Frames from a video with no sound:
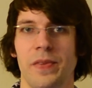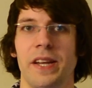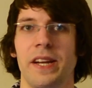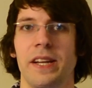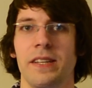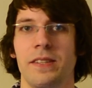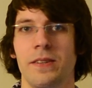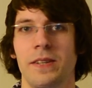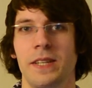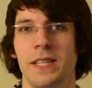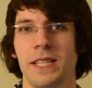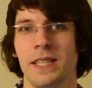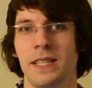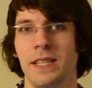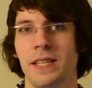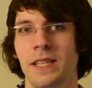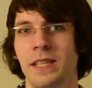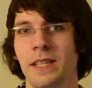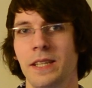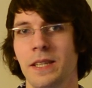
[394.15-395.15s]
And as you can
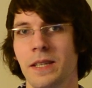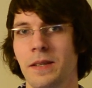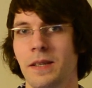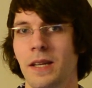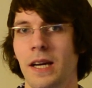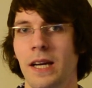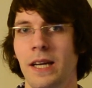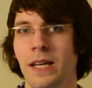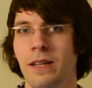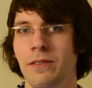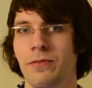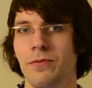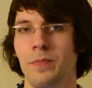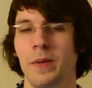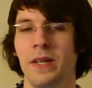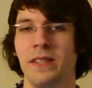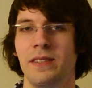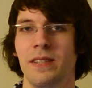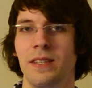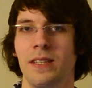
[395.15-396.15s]
see here, I have
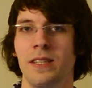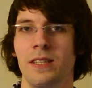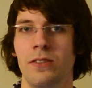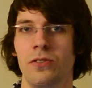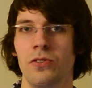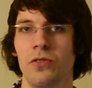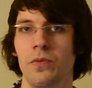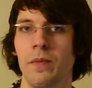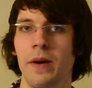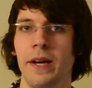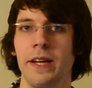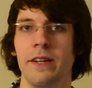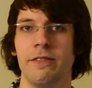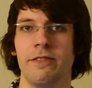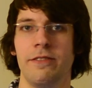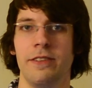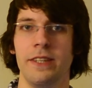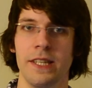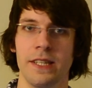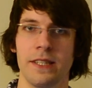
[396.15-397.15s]
basically 2 main
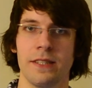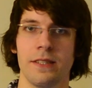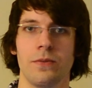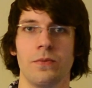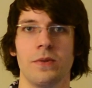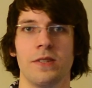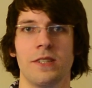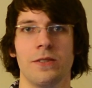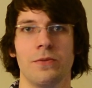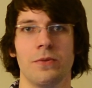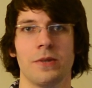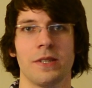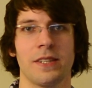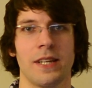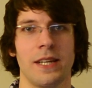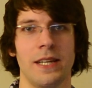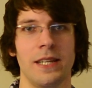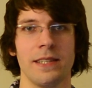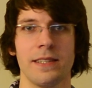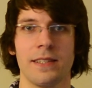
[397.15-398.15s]
figures with the
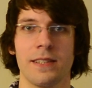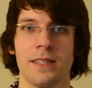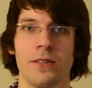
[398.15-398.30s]
results.